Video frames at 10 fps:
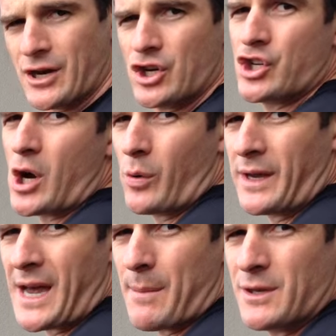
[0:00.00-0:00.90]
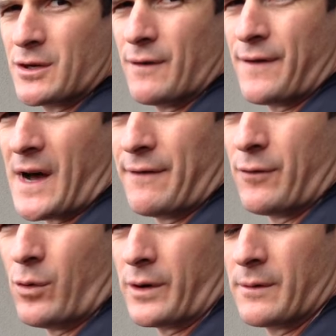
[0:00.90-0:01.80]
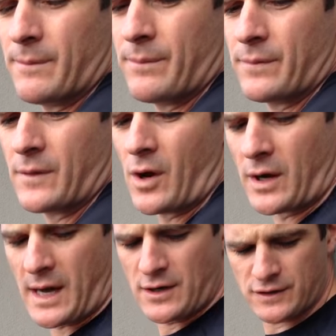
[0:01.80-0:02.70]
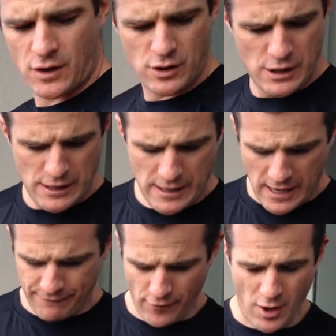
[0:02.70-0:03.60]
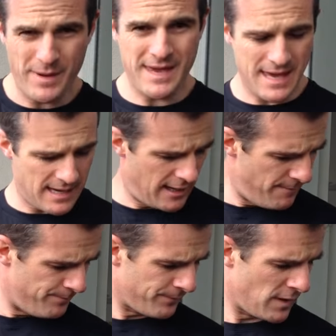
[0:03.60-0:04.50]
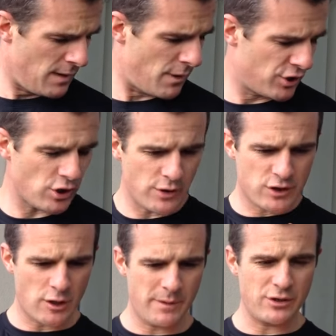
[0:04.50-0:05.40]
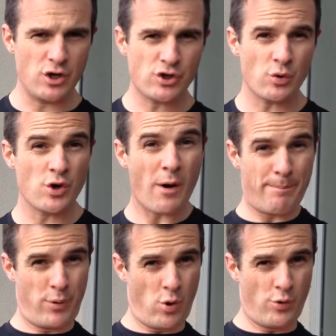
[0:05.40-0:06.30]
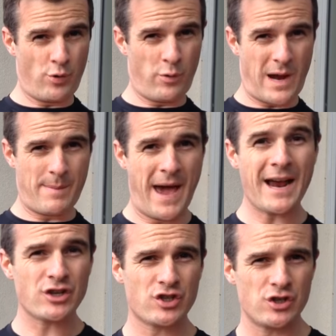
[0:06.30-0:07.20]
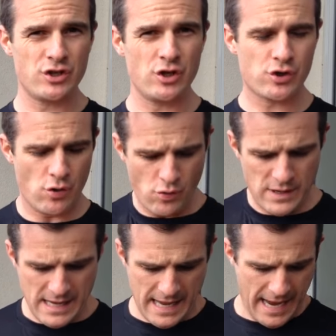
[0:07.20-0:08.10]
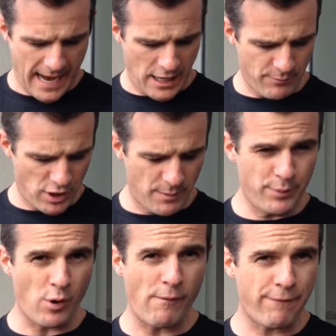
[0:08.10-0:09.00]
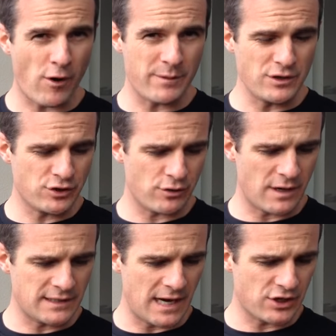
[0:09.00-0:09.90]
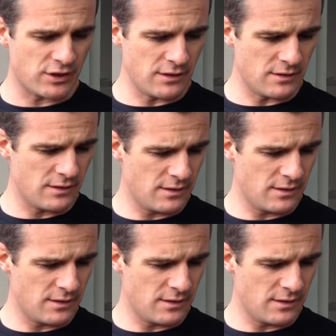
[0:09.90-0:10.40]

and your shoulder can't be too far forward. Okay, so if I'm here, my shoulder's got to be neutral, not pulled all the way back, just to neutral. And I'm going to pull from internal rotation